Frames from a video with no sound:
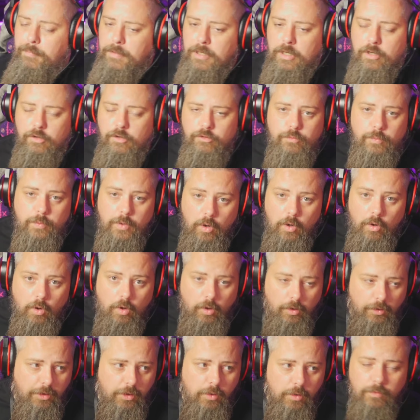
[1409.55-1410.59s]
Because we
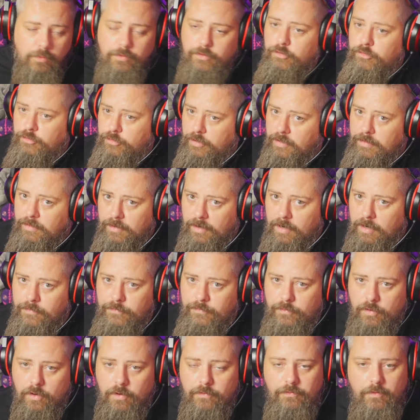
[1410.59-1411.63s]
all know the shit that
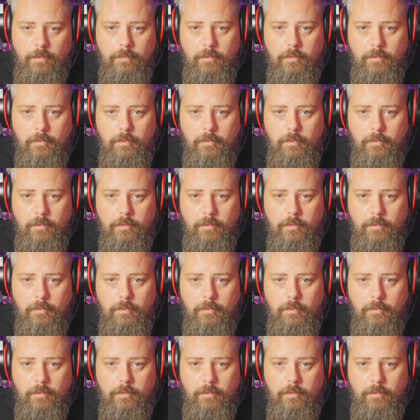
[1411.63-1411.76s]
I've got